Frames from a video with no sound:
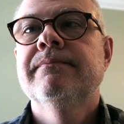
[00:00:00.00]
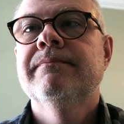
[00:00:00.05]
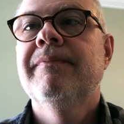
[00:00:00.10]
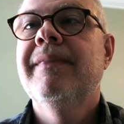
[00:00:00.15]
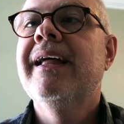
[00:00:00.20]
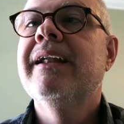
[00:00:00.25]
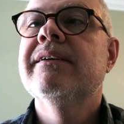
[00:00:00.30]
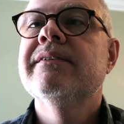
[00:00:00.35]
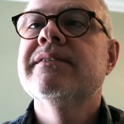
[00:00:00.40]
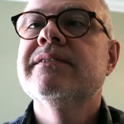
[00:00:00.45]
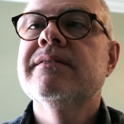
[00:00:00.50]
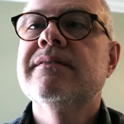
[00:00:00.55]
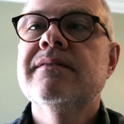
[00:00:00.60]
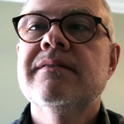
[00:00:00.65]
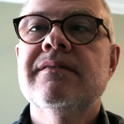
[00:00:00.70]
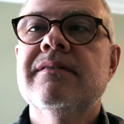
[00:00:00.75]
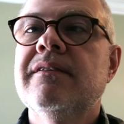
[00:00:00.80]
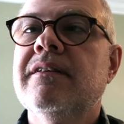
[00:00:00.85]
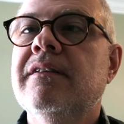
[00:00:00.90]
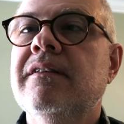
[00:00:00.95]
That is
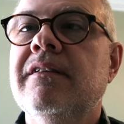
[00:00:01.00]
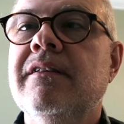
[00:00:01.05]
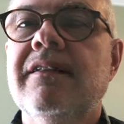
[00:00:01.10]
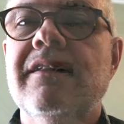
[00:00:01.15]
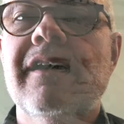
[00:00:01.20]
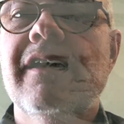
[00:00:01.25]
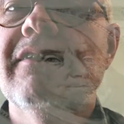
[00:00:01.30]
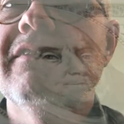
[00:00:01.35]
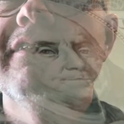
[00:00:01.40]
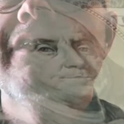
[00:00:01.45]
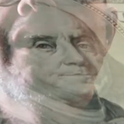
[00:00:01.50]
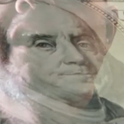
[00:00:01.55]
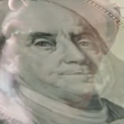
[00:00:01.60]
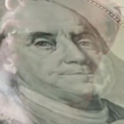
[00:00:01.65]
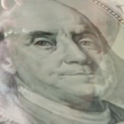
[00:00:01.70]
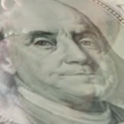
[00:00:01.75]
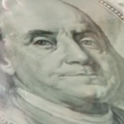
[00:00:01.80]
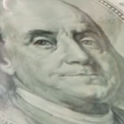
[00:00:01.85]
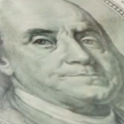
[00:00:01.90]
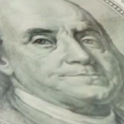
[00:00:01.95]
a lot
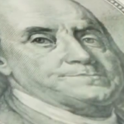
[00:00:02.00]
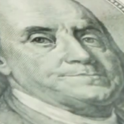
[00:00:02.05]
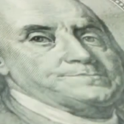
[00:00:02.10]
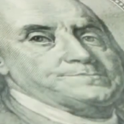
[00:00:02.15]
less than you're